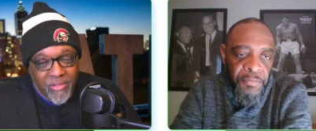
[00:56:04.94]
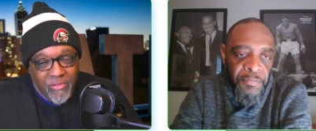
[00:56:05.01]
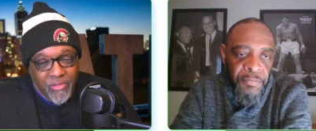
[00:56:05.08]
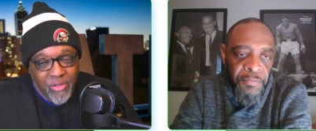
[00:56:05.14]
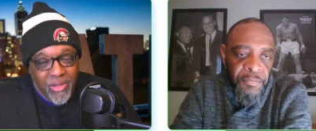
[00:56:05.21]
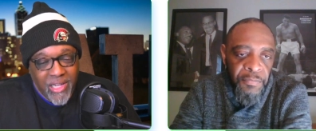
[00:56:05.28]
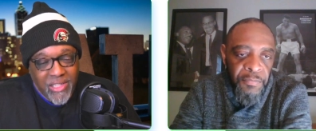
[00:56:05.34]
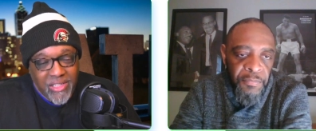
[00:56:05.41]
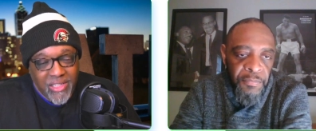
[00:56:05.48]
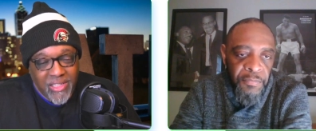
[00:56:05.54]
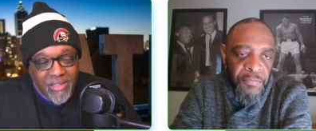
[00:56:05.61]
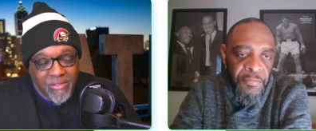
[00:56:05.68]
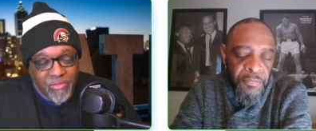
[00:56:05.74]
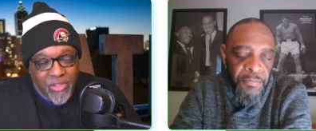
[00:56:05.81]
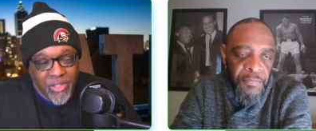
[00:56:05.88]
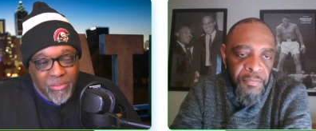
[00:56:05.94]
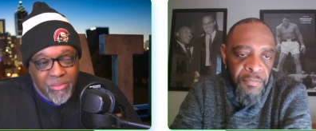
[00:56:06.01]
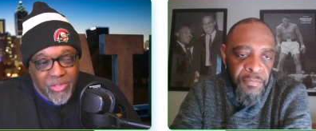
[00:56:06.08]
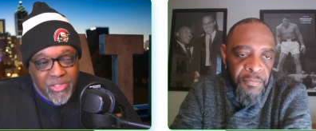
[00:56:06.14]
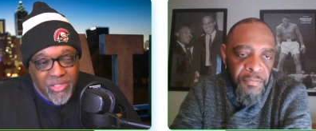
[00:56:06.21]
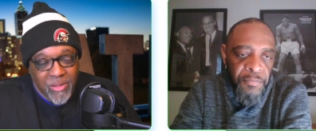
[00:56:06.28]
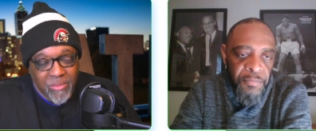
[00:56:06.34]
Speaker 1: if you had to give
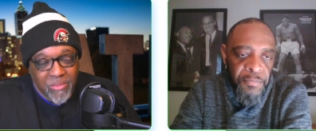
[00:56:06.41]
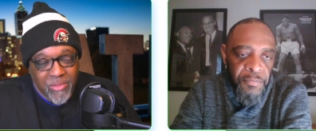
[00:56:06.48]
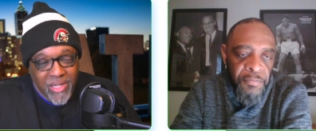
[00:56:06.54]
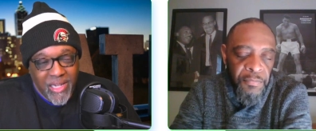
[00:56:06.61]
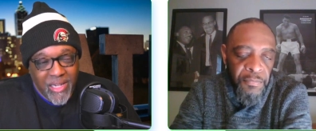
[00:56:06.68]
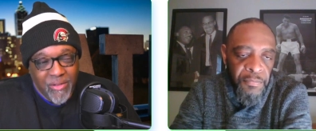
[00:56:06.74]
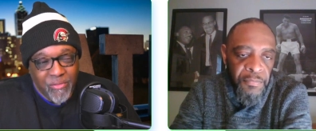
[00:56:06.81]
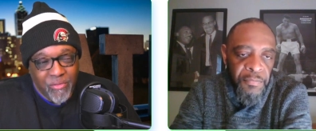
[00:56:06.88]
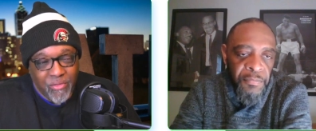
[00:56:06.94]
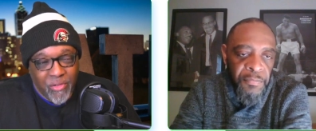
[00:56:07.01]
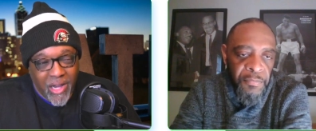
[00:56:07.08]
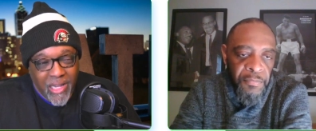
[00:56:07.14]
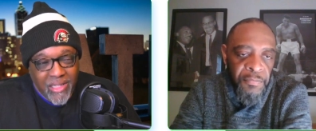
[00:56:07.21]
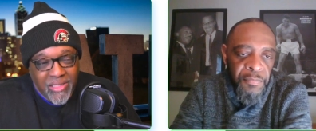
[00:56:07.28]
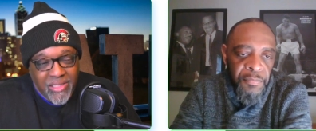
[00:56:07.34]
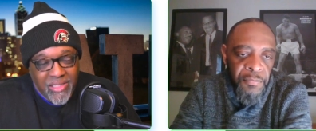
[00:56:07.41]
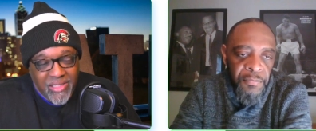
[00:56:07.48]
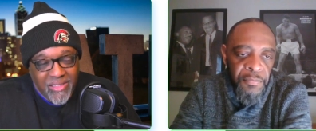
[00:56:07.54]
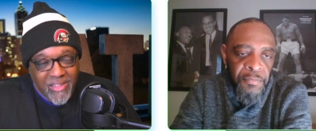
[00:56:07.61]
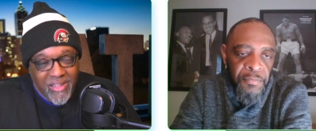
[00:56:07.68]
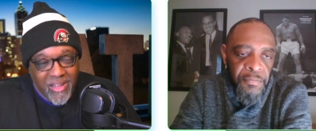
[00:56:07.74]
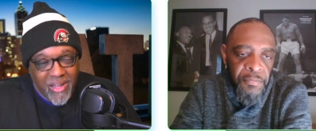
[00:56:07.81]
them some
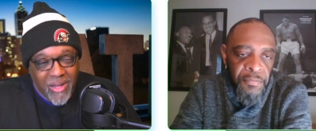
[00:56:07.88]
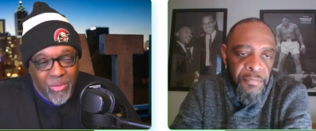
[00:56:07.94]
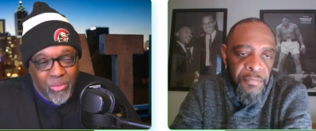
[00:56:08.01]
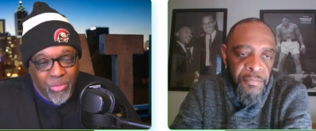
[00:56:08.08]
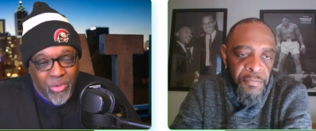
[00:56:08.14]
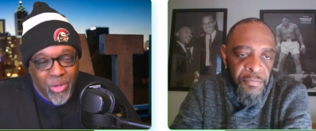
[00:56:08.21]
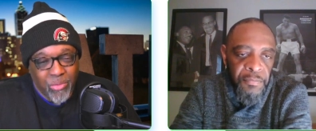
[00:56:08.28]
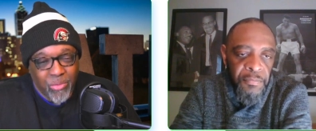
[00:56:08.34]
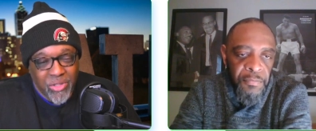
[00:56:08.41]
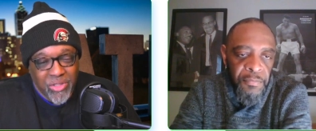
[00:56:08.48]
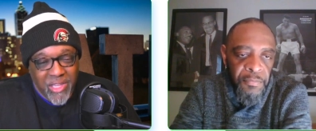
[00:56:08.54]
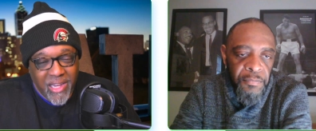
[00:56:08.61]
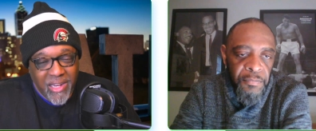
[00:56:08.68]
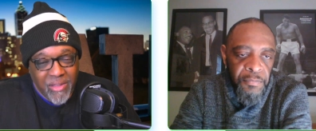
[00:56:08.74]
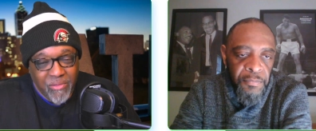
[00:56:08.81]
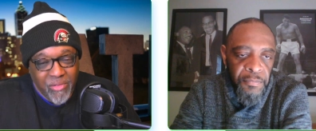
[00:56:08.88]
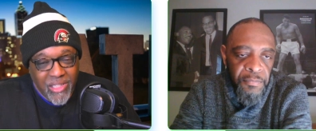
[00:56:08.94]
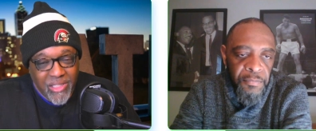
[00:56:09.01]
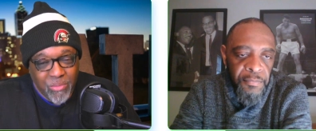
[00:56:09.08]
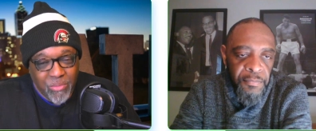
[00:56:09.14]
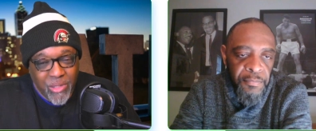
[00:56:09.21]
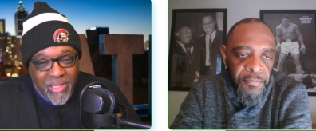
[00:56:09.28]
advice, uh, what would that
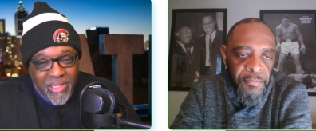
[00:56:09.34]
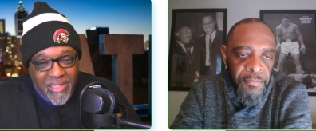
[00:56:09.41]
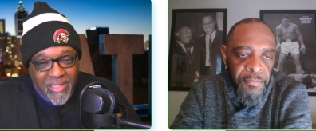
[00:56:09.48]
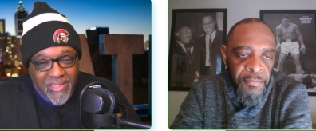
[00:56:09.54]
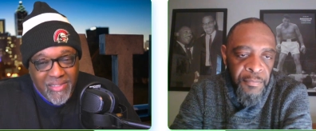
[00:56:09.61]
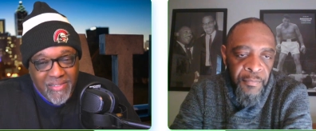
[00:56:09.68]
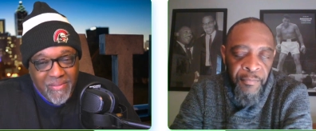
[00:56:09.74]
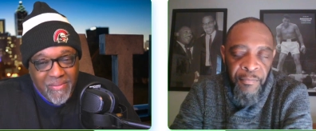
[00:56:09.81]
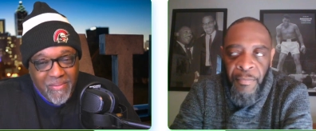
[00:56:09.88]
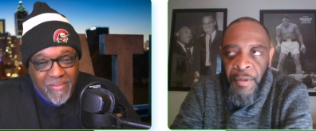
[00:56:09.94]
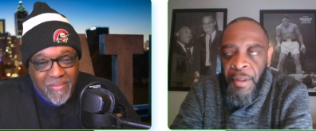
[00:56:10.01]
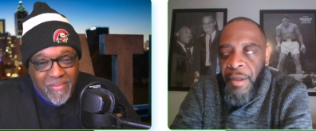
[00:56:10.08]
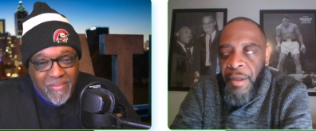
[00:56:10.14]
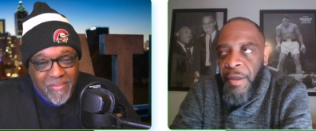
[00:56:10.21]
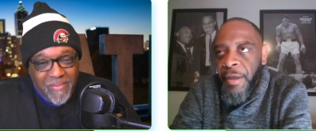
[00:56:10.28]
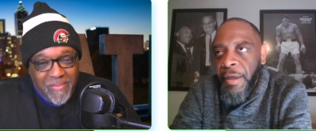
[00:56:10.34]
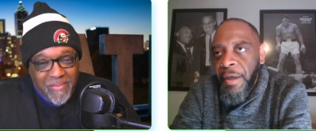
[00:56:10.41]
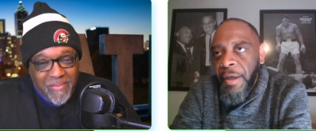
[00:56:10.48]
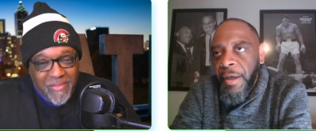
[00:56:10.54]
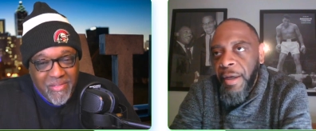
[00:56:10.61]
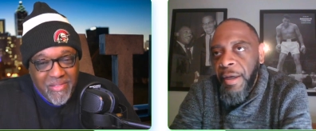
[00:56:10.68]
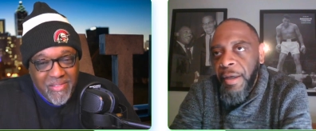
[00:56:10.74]
advice be?
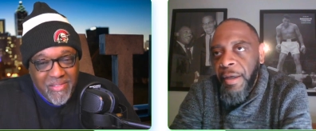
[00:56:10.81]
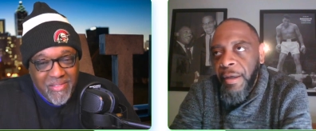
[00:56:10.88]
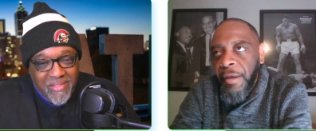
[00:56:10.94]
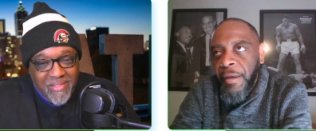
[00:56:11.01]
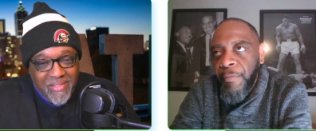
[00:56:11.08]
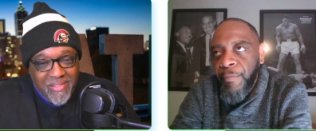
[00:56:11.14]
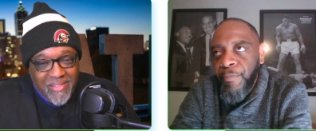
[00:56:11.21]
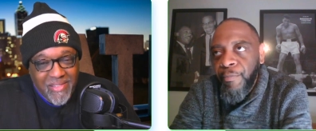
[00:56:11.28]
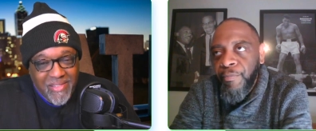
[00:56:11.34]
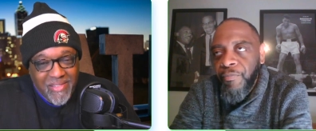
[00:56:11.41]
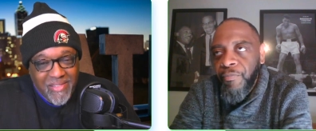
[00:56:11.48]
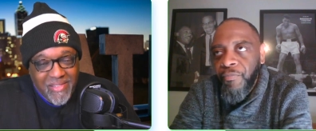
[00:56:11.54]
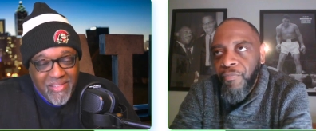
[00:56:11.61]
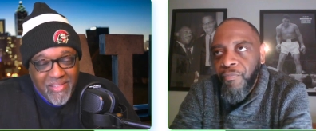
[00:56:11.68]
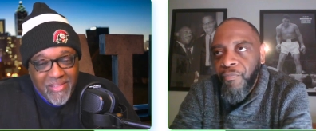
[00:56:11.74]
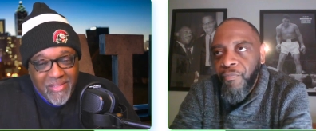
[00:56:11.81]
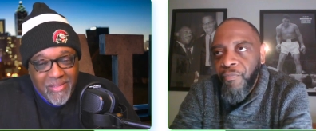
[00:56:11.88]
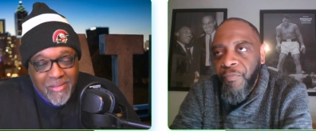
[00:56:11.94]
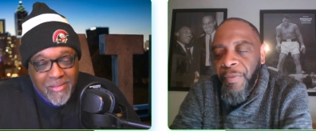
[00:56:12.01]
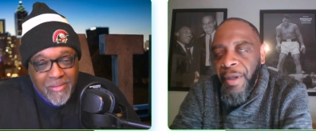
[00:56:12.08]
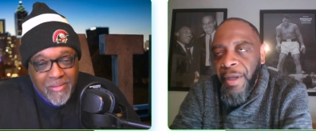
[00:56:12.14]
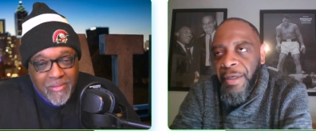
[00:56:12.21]
Speaker 2: Um,
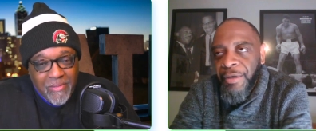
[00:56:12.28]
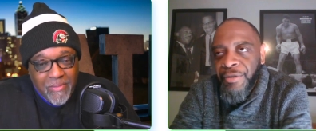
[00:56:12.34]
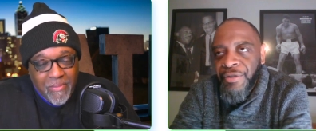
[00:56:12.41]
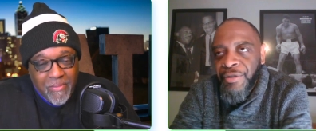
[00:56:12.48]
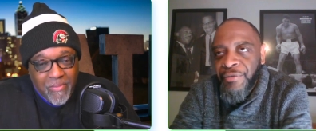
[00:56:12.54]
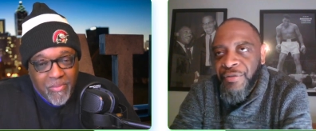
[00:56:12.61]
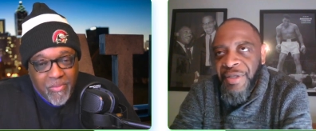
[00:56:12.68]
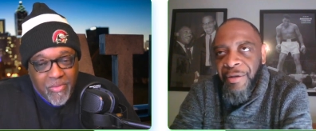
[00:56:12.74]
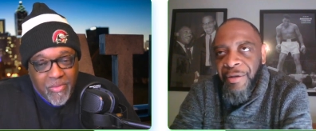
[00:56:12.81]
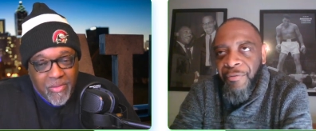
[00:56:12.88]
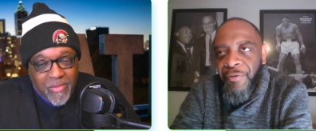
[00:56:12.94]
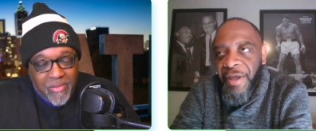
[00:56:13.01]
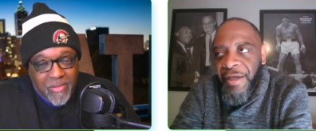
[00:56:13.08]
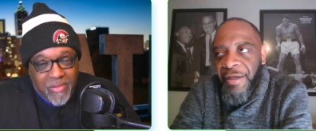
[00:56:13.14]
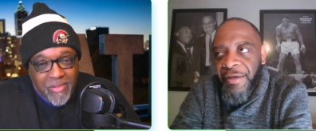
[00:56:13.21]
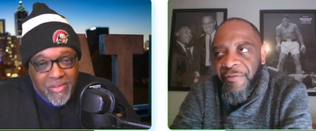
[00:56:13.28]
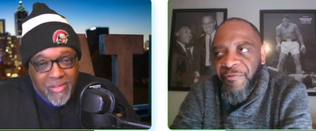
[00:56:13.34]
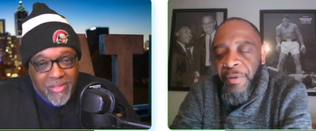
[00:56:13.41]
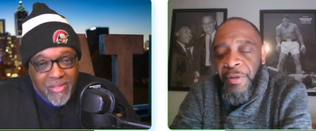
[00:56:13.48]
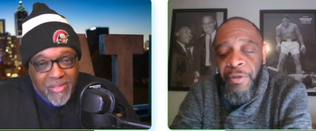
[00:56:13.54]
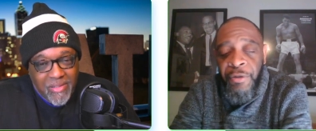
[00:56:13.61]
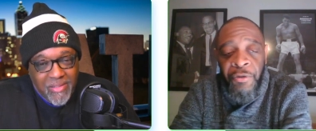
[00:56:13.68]
I know it's going to sound
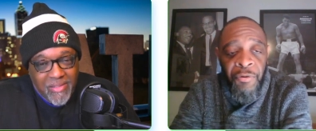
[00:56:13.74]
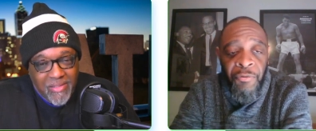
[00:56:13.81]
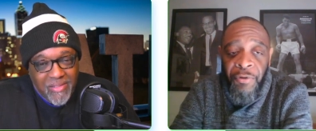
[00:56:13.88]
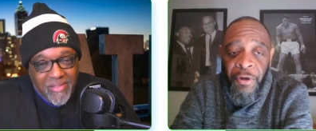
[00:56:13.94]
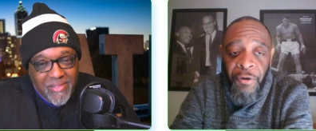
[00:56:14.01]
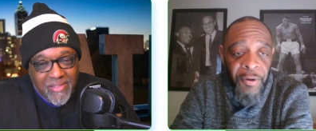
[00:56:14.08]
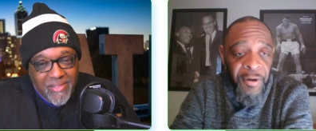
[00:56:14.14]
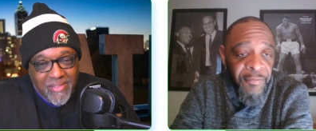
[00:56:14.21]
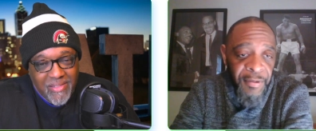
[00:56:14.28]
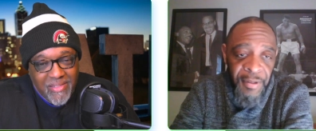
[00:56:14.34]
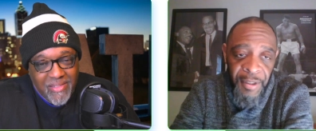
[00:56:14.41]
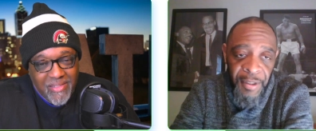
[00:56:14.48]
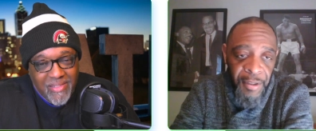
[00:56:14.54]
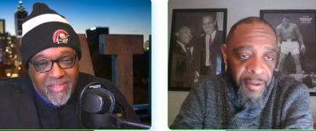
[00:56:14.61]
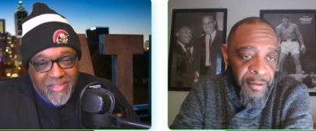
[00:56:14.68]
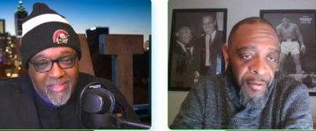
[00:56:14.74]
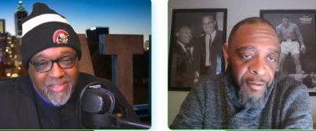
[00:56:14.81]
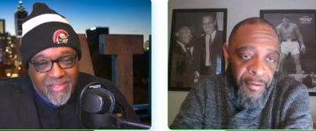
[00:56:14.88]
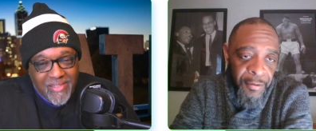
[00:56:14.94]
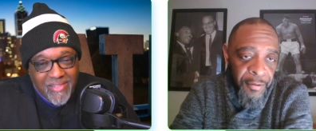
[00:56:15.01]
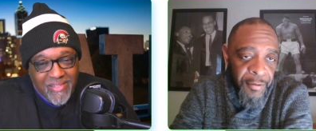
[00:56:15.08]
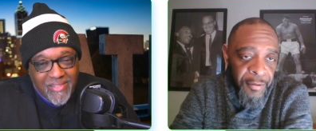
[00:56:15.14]
negative, but you don't know everything.
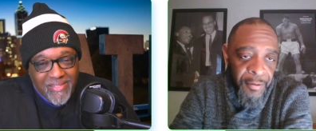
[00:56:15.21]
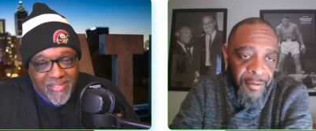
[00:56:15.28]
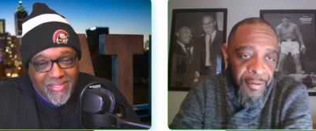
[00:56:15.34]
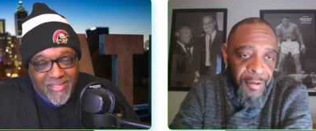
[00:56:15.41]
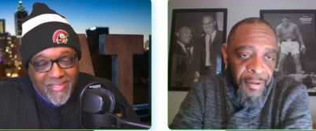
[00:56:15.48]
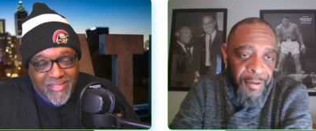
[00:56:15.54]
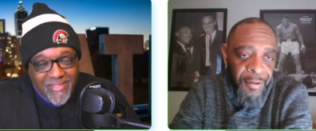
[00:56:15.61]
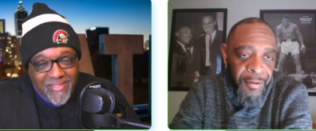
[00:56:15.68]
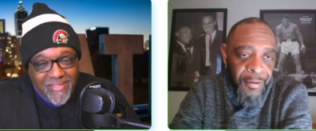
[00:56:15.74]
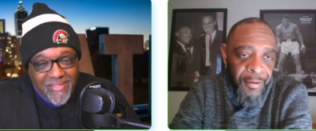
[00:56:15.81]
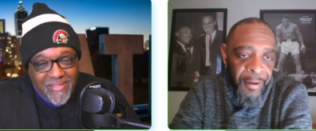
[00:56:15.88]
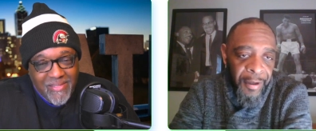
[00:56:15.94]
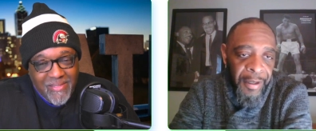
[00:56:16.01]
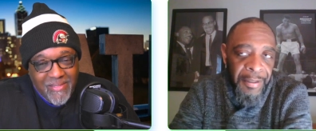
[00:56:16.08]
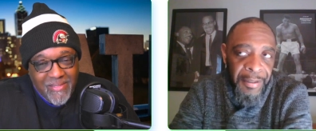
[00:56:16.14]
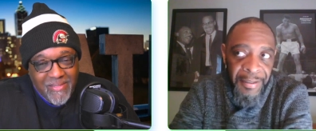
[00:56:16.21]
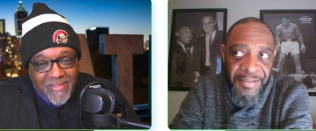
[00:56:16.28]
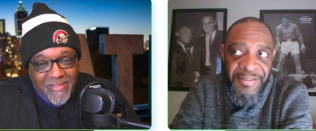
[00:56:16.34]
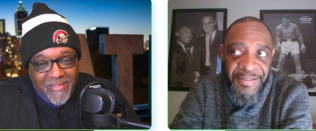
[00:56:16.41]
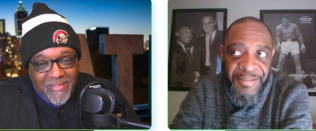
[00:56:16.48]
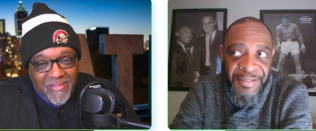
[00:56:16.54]
And listen